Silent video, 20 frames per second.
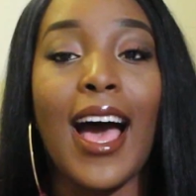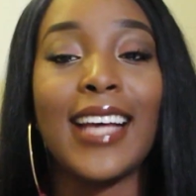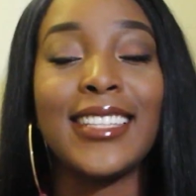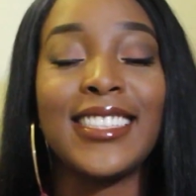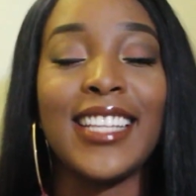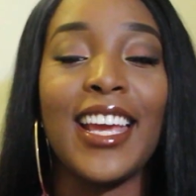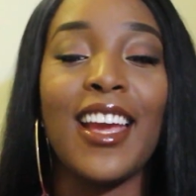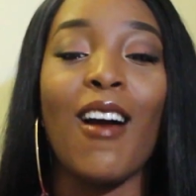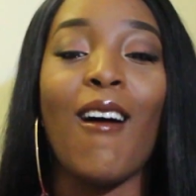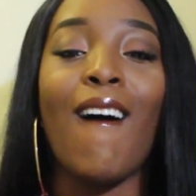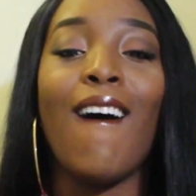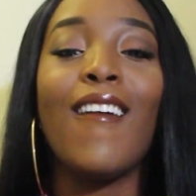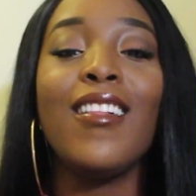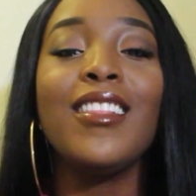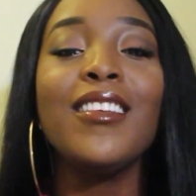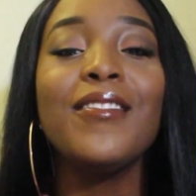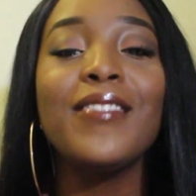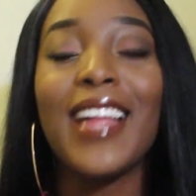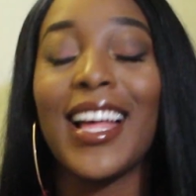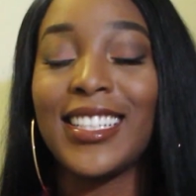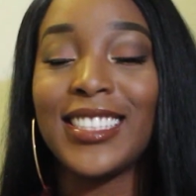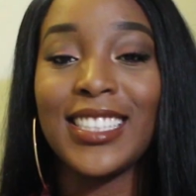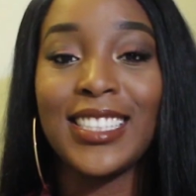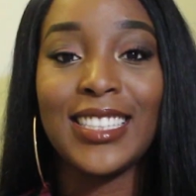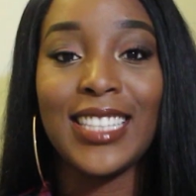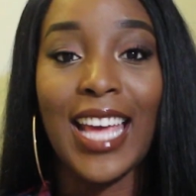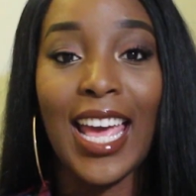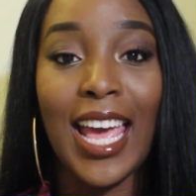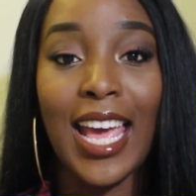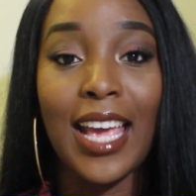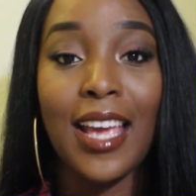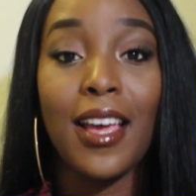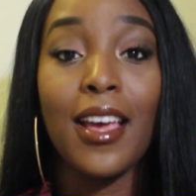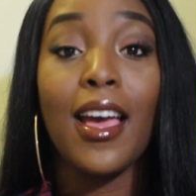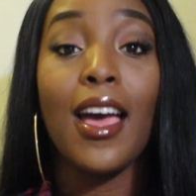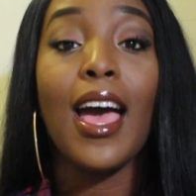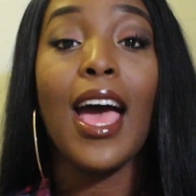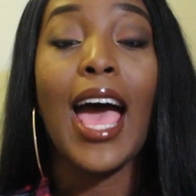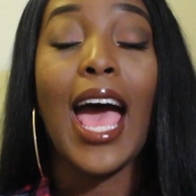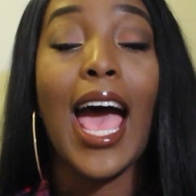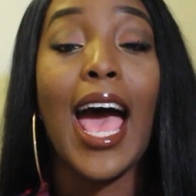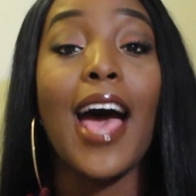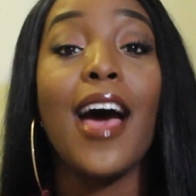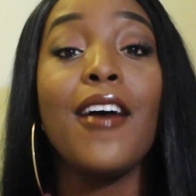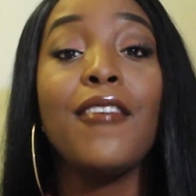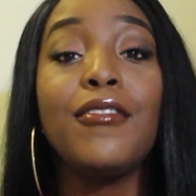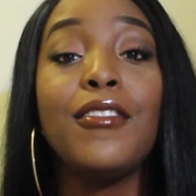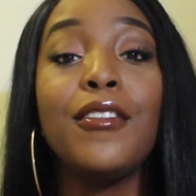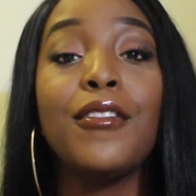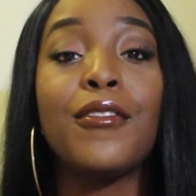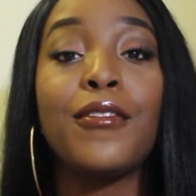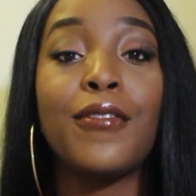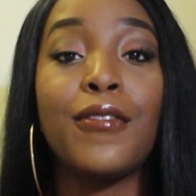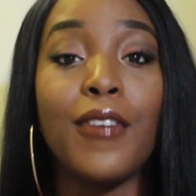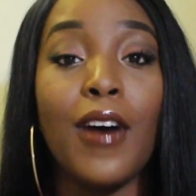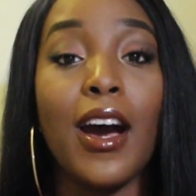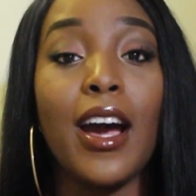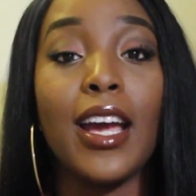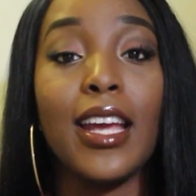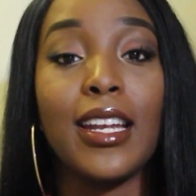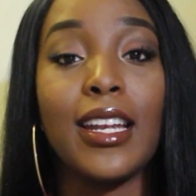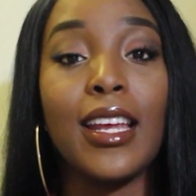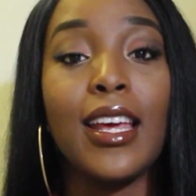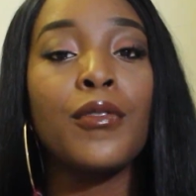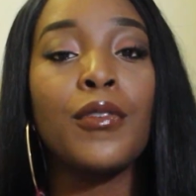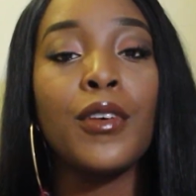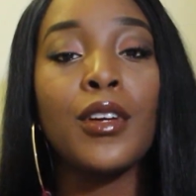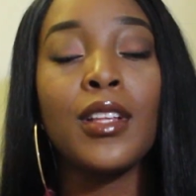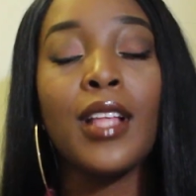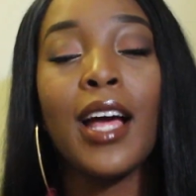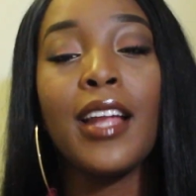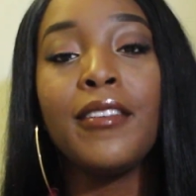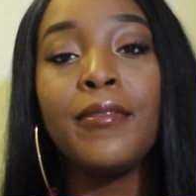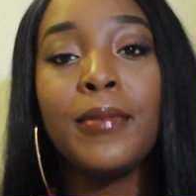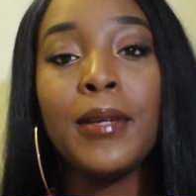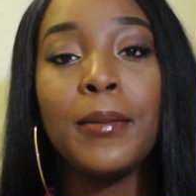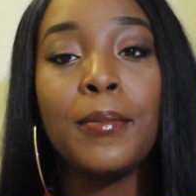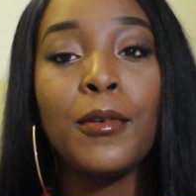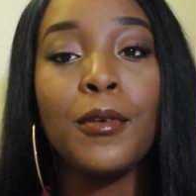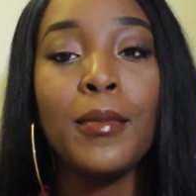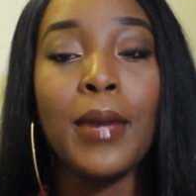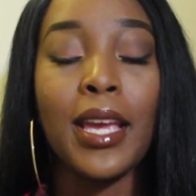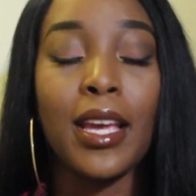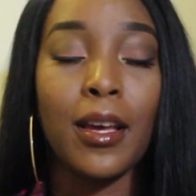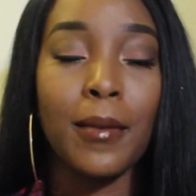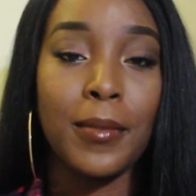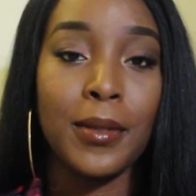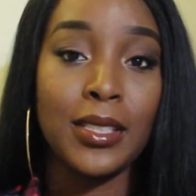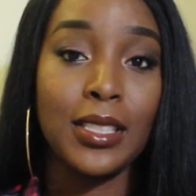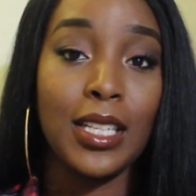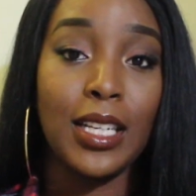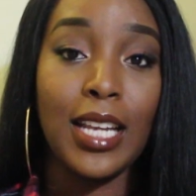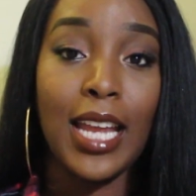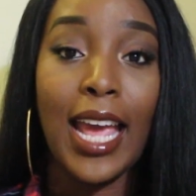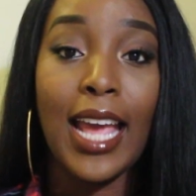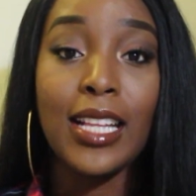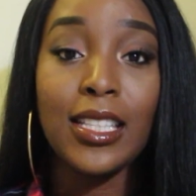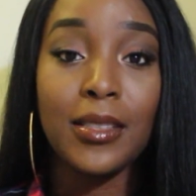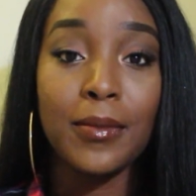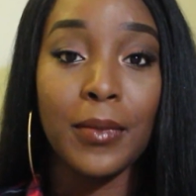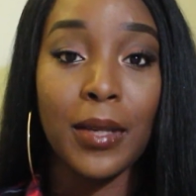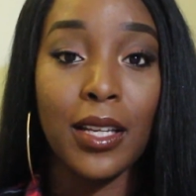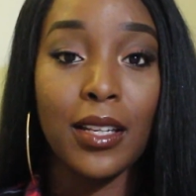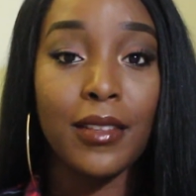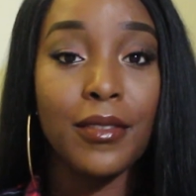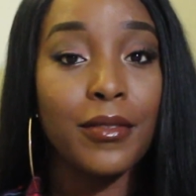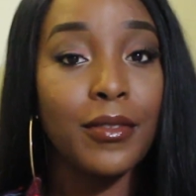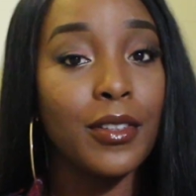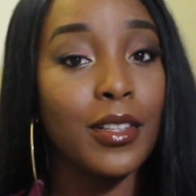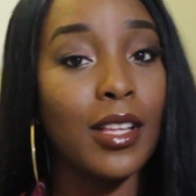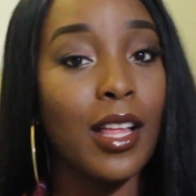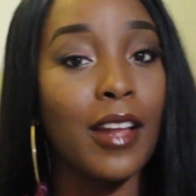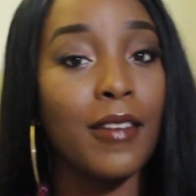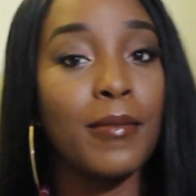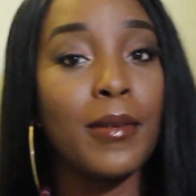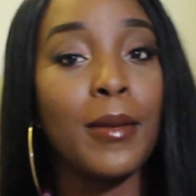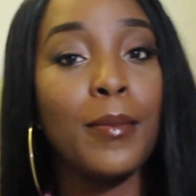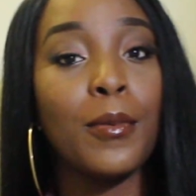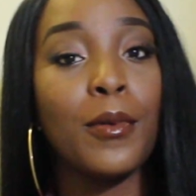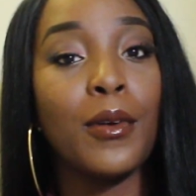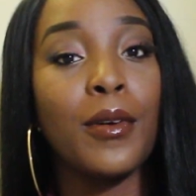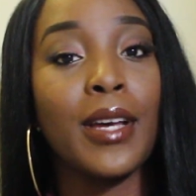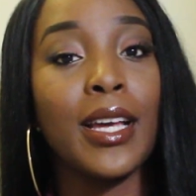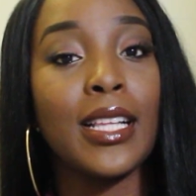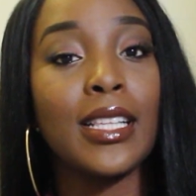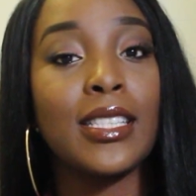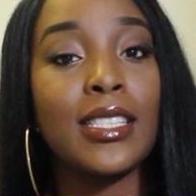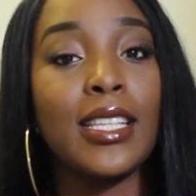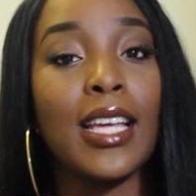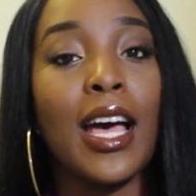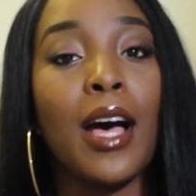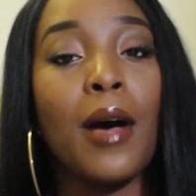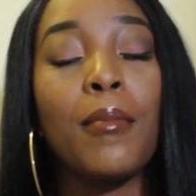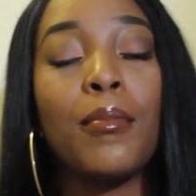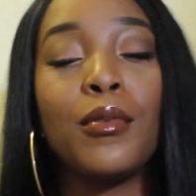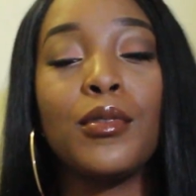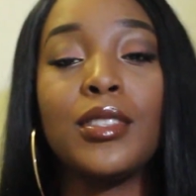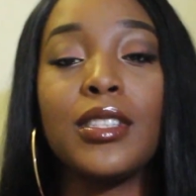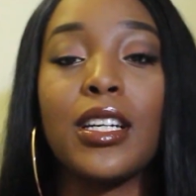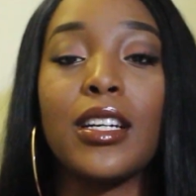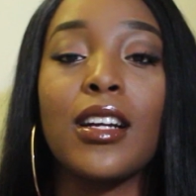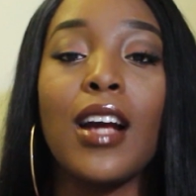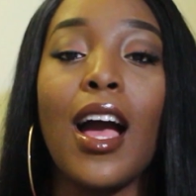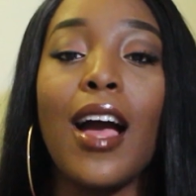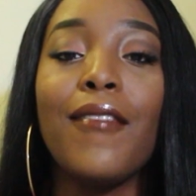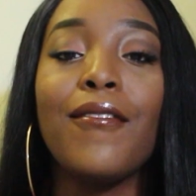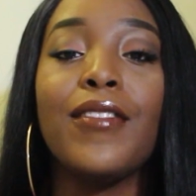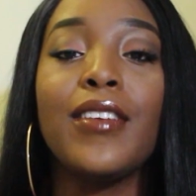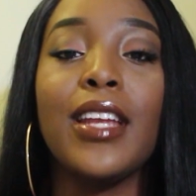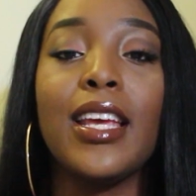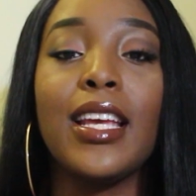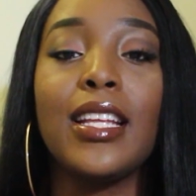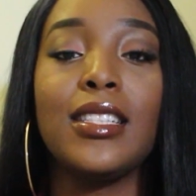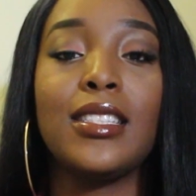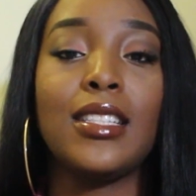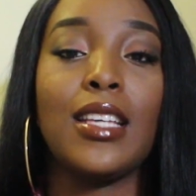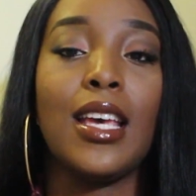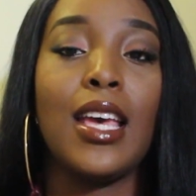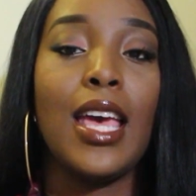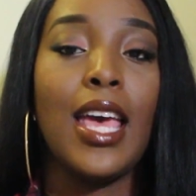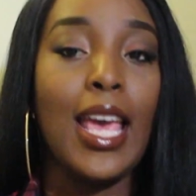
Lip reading: I say all of that to say, have fun. For a lot of people, makeup is an enhancement. For a lot of people, it's to help boost their confidence.